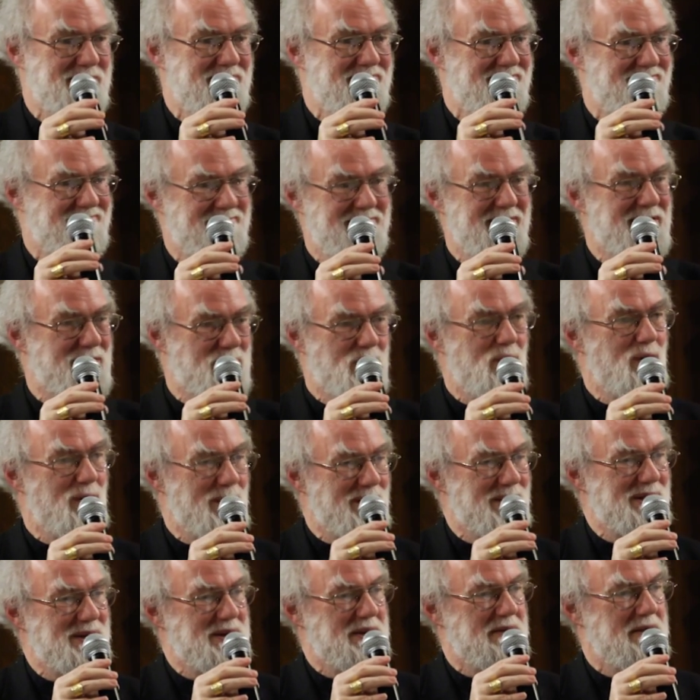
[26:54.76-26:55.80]
and,
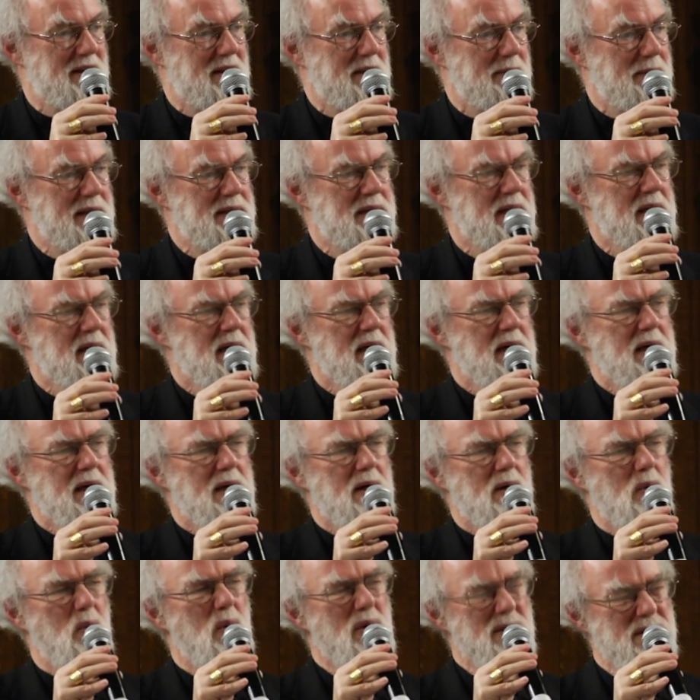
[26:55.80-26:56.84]
corners around the place.
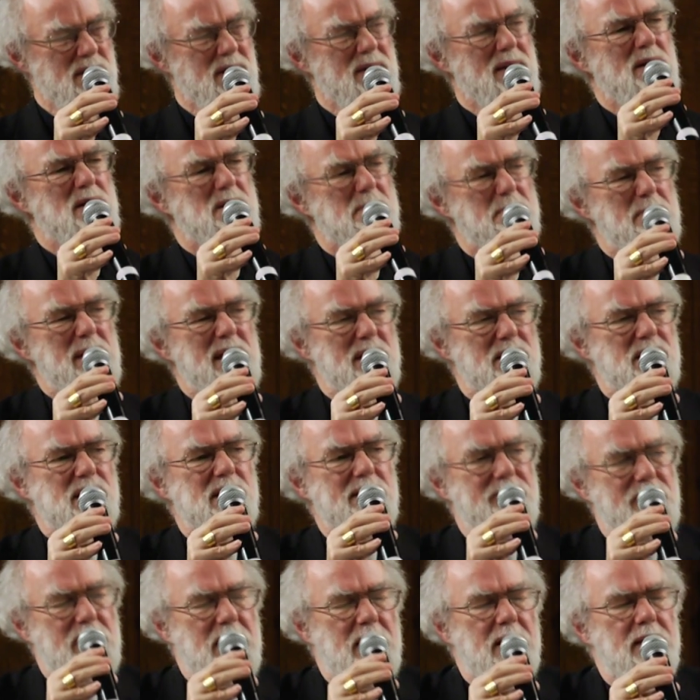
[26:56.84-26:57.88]
What are those bits
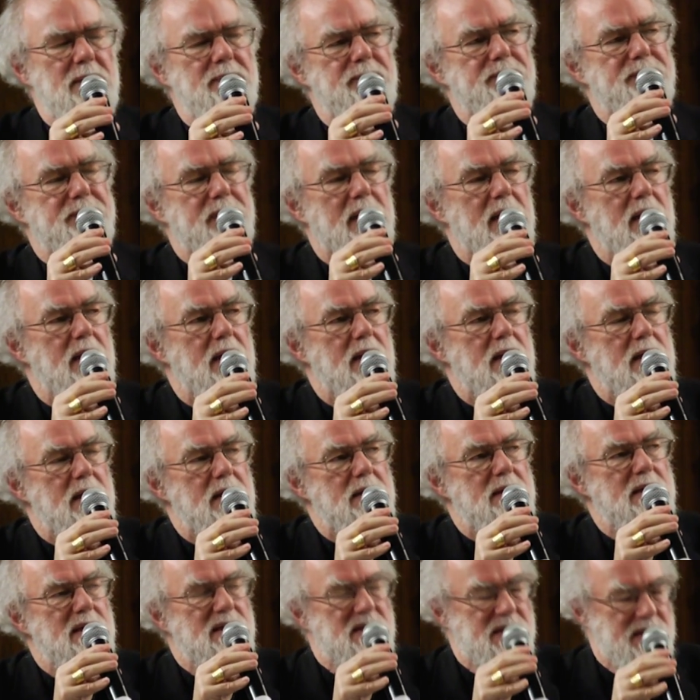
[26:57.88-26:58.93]
of our
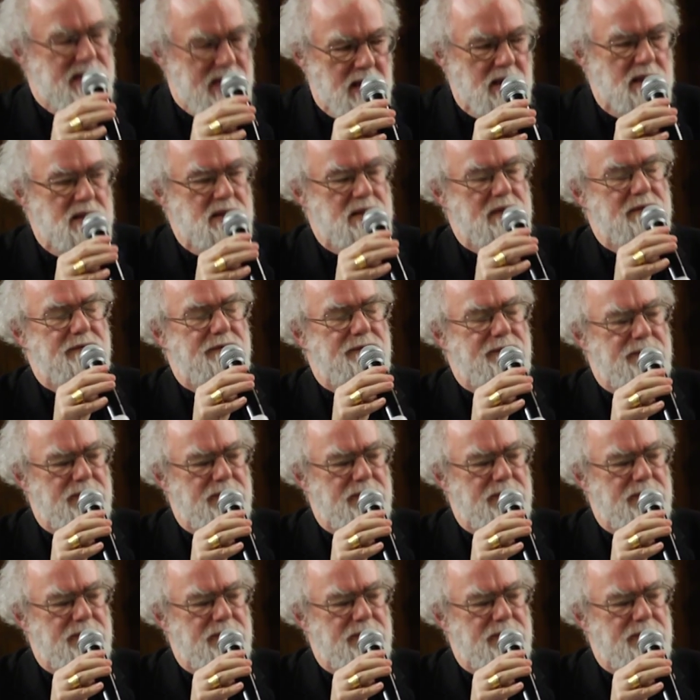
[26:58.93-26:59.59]
distinctive